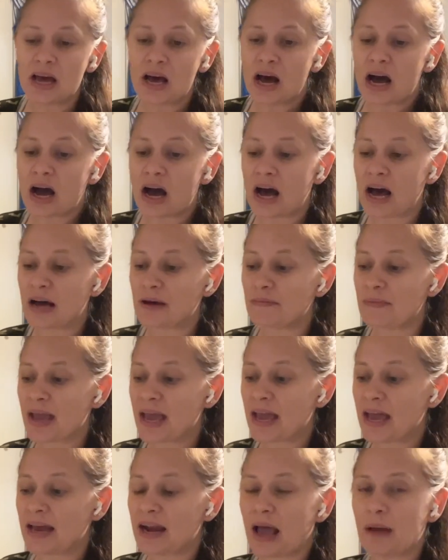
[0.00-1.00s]

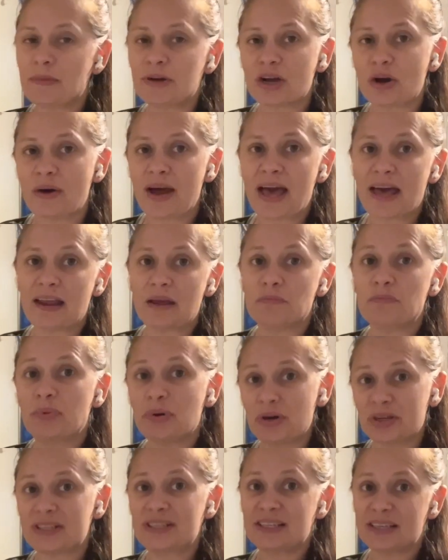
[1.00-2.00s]
and I'm gonna go ahead and
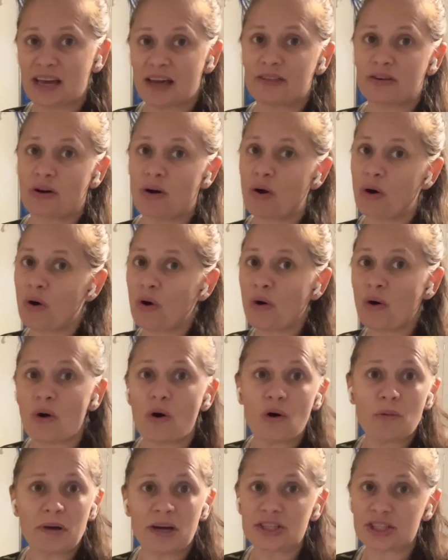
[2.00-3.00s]
put together a
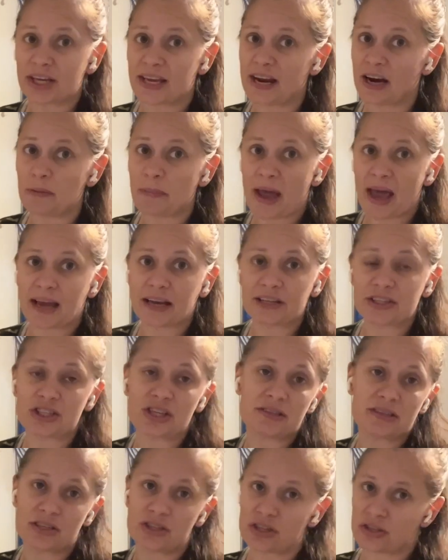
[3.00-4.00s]
whole bunch of care
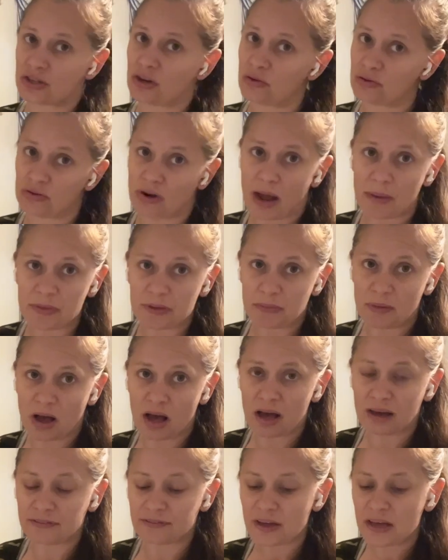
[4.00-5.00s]
packages and just go drop them
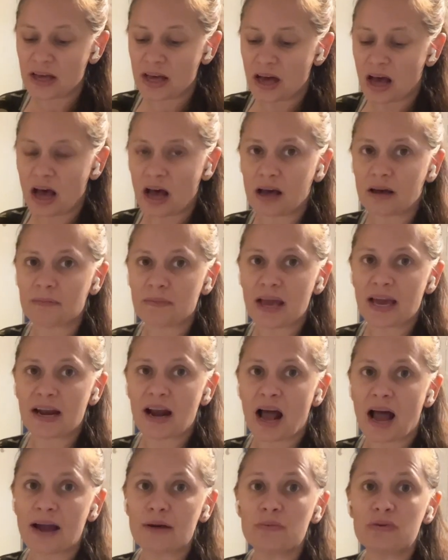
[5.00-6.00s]
off, and
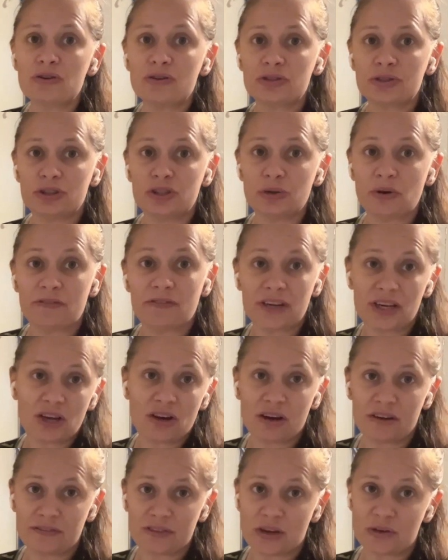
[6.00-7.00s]
I will do a
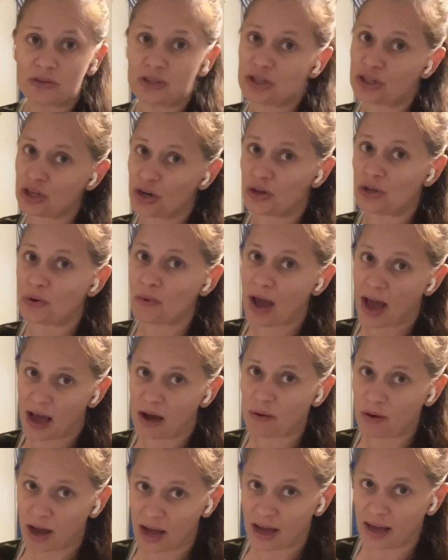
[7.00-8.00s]
video of those to show you
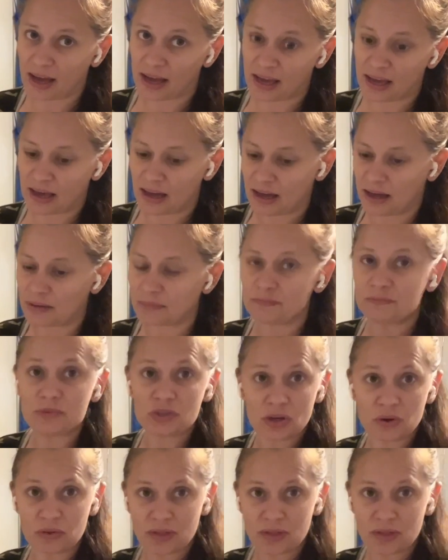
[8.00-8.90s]
how I do